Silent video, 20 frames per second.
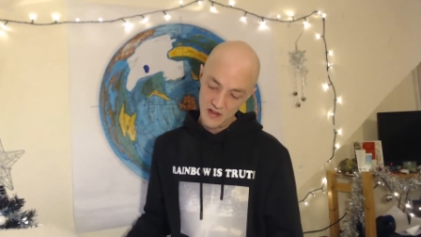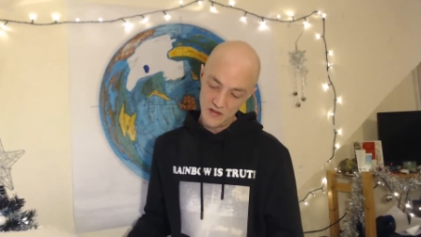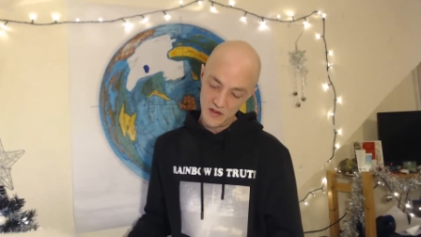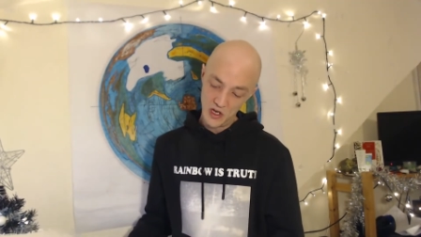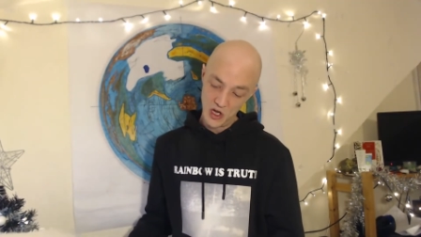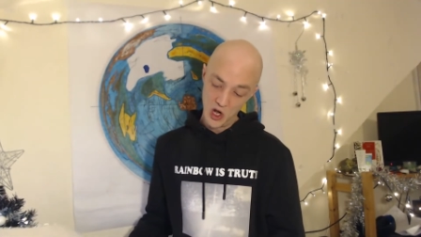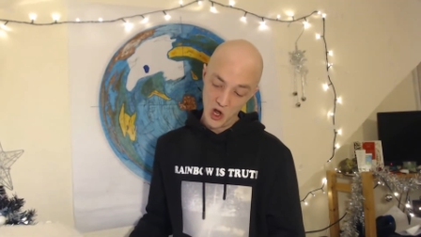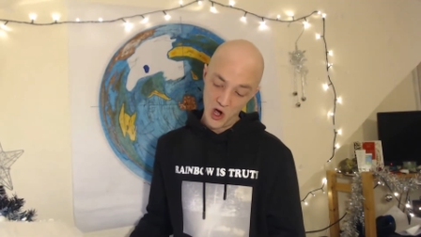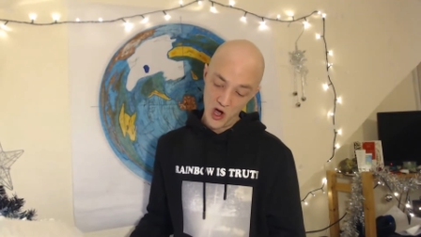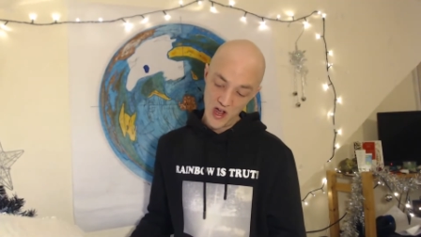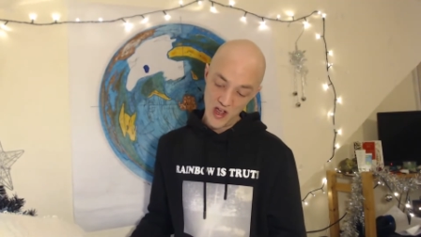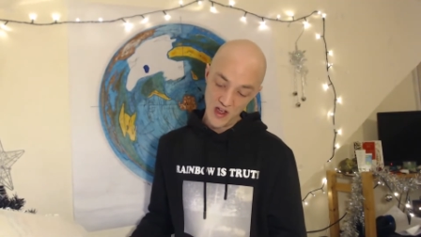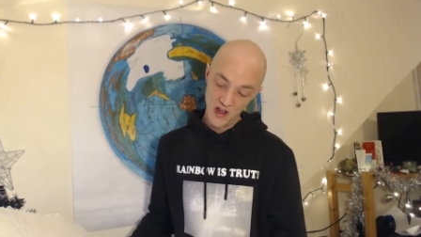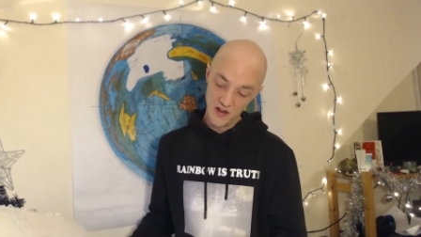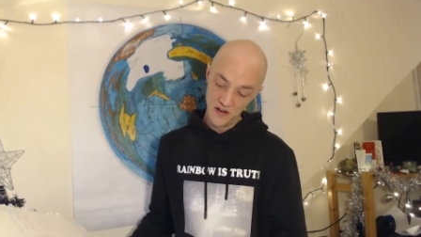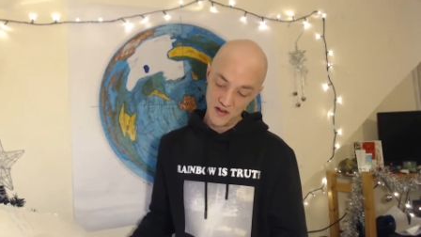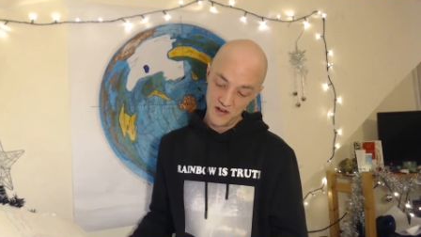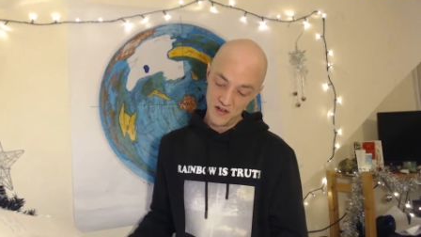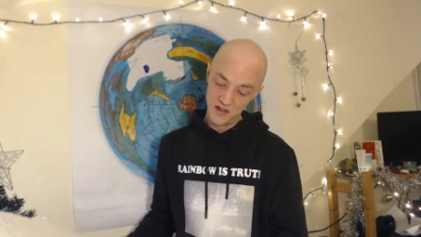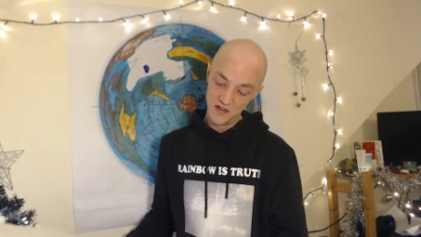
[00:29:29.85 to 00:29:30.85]
the
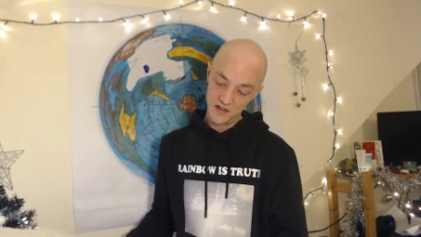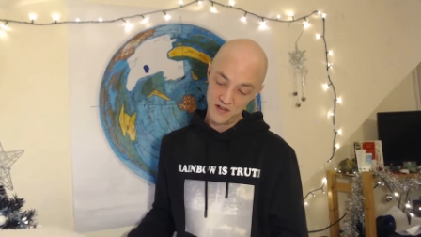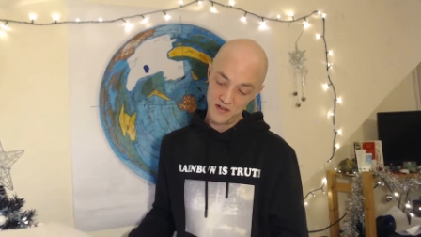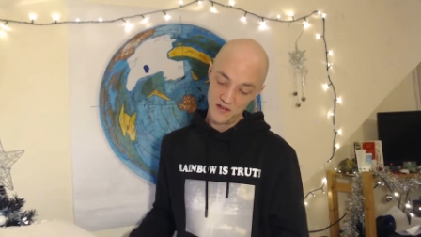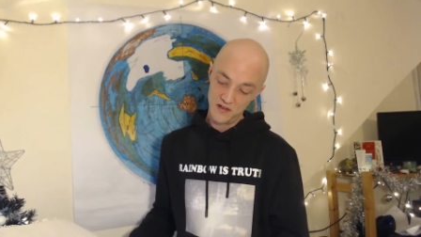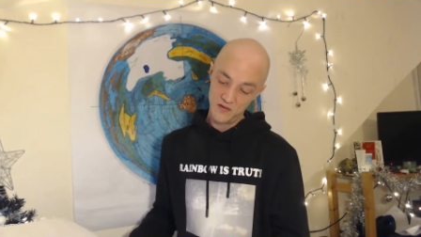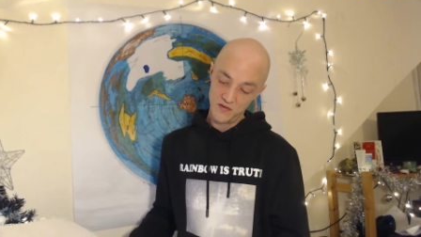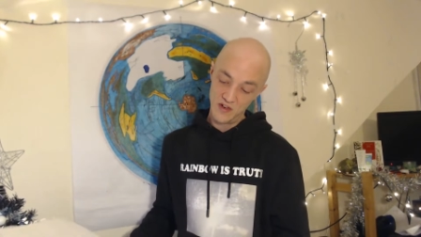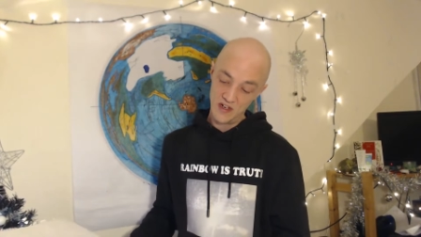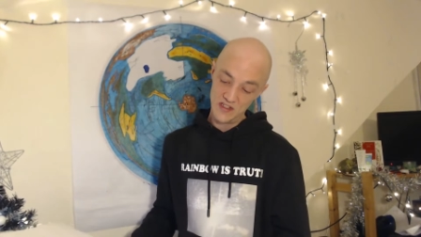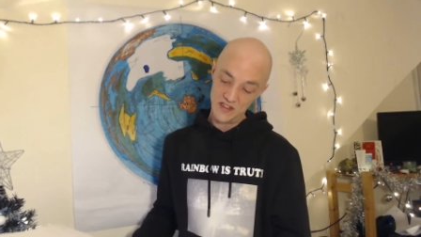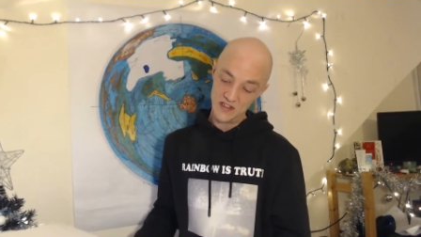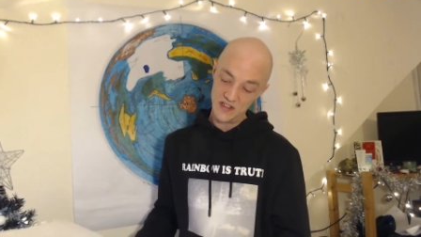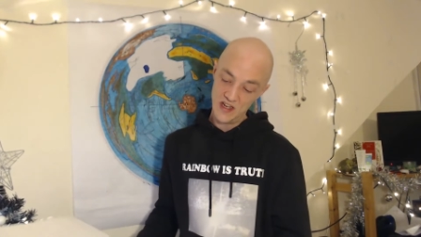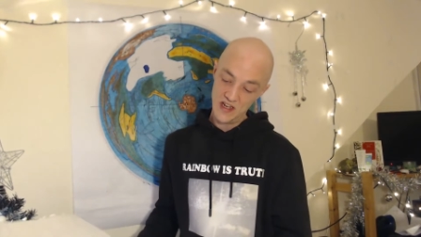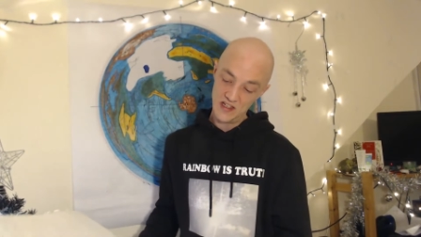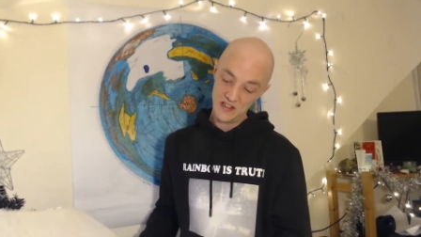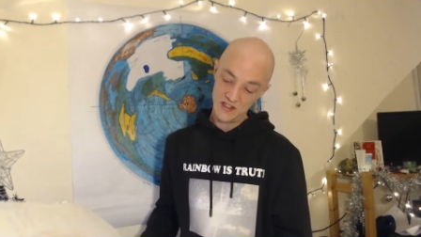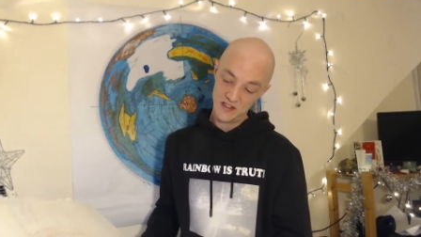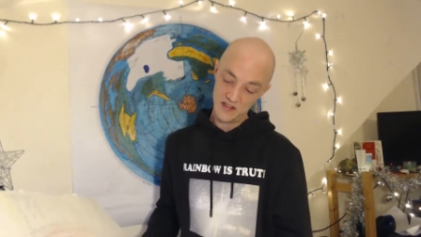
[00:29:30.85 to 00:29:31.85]
lion
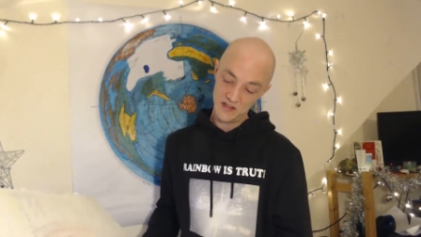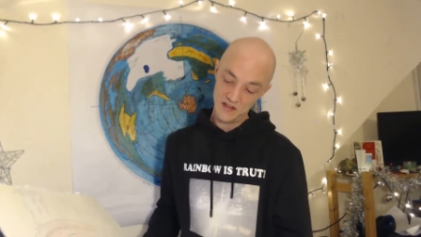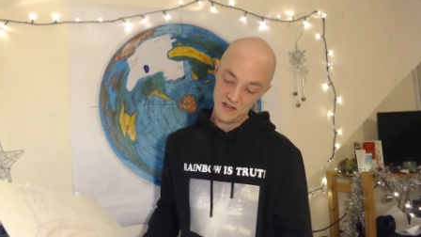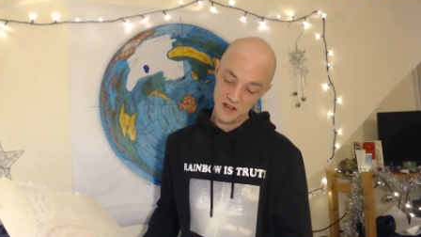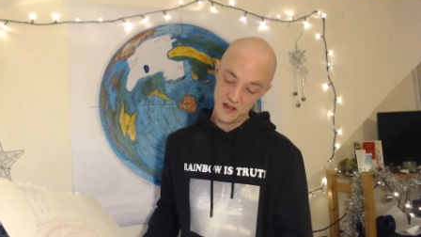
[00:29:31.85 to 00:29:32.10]
resonates,